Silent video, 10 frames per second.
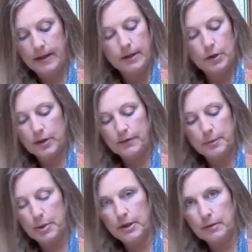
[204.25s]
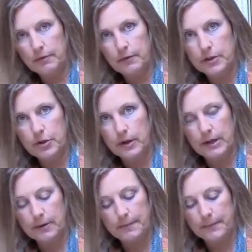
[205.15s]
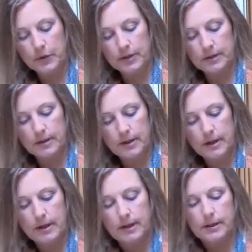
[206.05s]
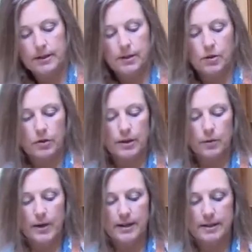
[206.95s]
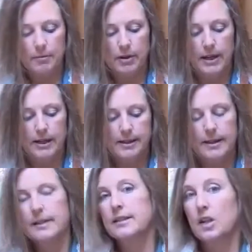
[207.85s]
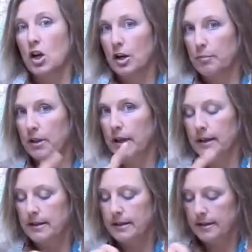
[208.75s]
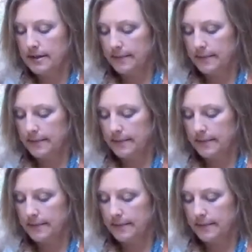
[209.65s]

You don't have to put it in the refrigerator, just store it away someplace in a dark place.